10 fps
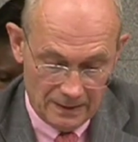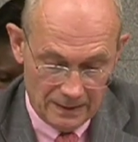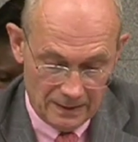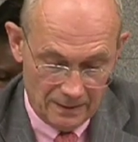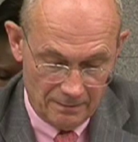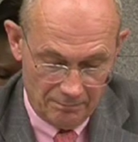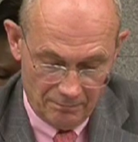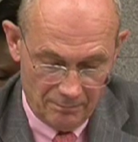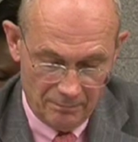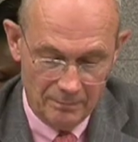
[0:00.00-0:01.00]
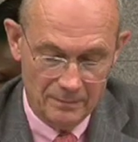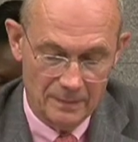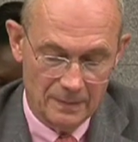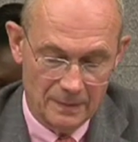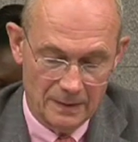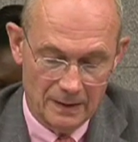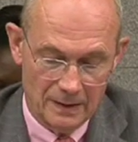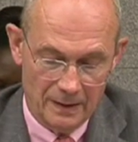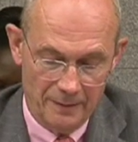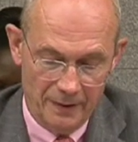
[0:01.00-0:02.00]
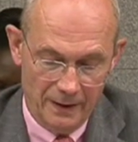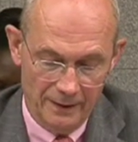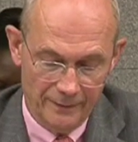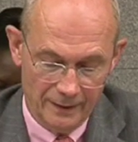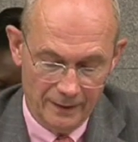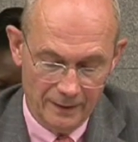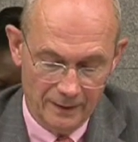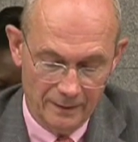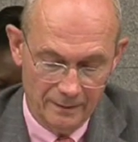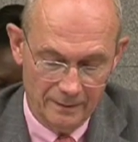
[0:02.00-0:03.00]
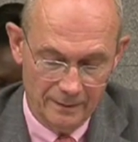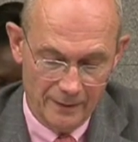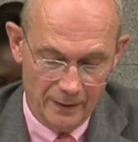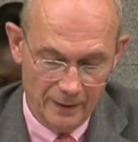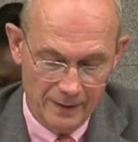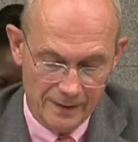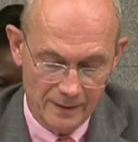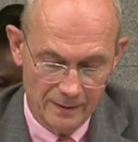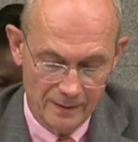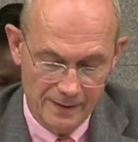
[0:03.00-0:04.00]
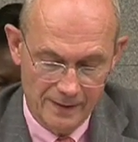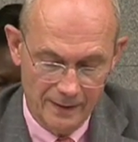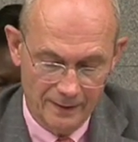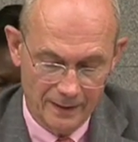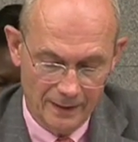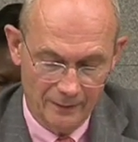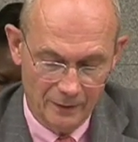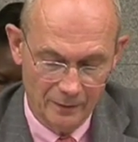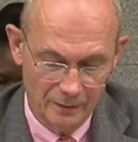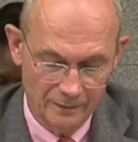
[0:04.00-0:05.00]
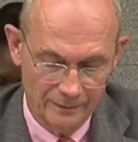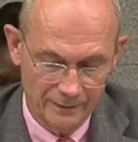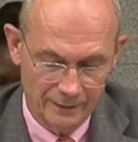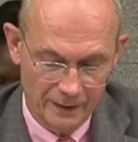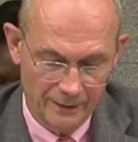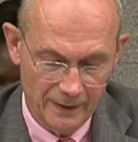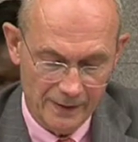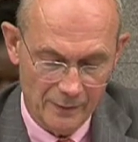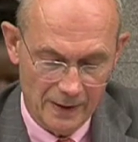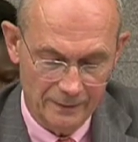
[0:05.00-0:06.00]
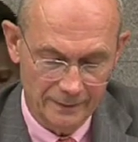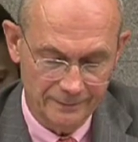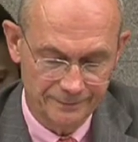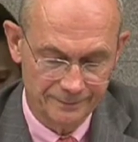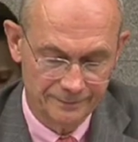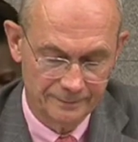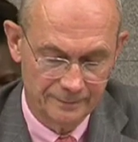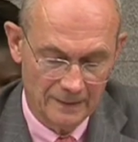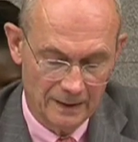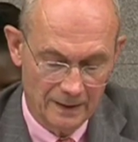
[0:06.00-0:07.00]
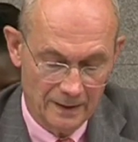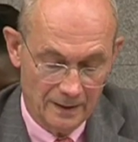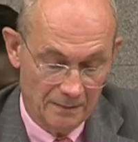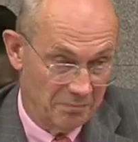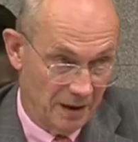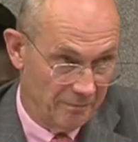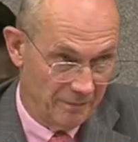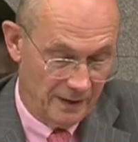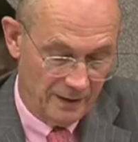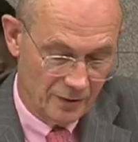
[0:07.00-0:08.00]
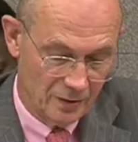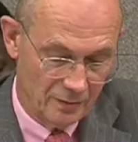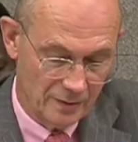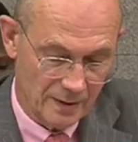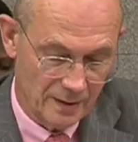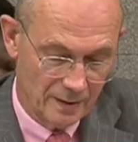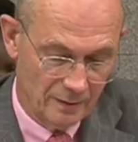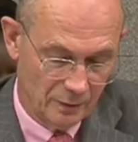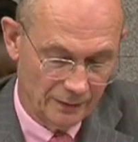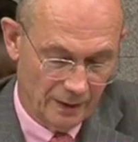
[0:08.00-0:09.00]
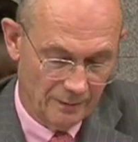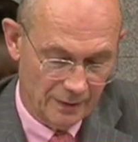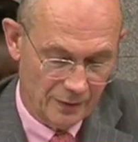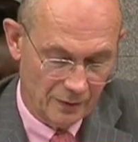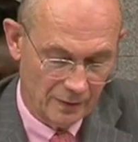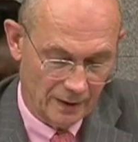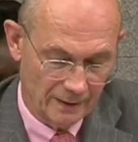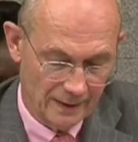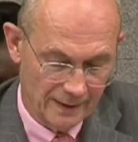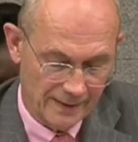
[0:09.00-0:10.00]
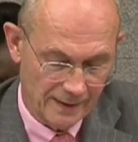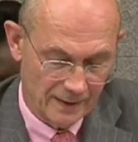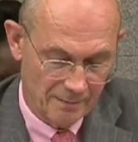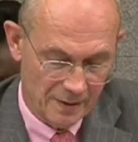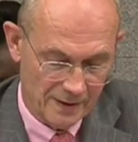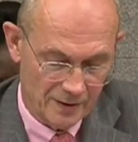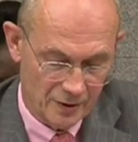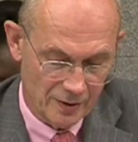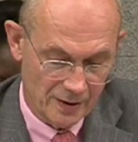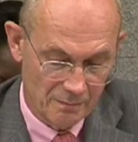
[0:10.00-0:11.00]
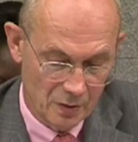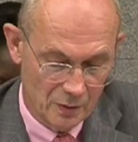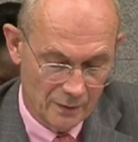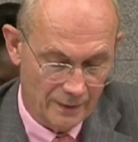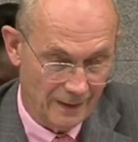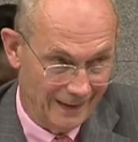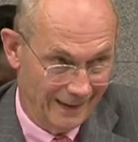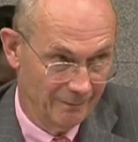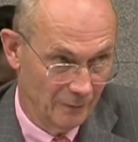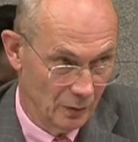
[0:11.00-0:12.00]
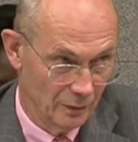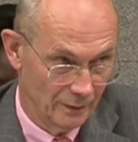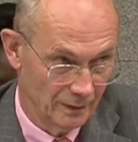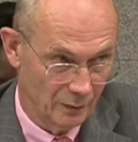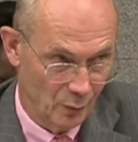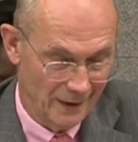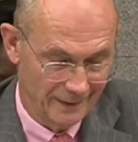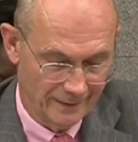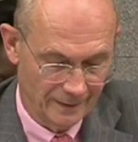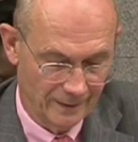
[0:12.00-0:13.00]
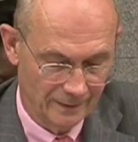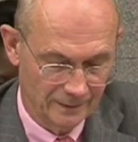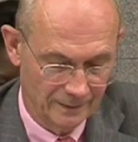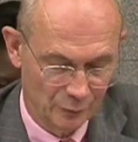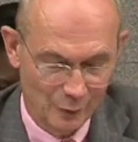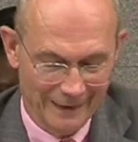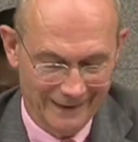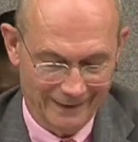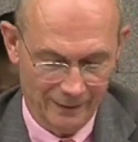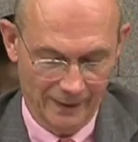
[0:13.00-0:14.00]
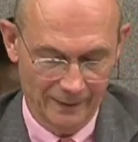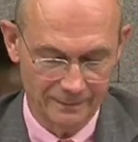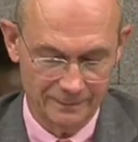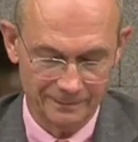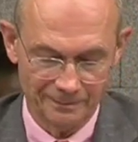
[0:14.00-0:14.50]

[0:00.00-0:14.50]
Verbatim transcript: Uh, I believe uh, there is uh, still time to turn this around, but the issues uh, will not mature unless uh, positions move, and move quite uh, radically.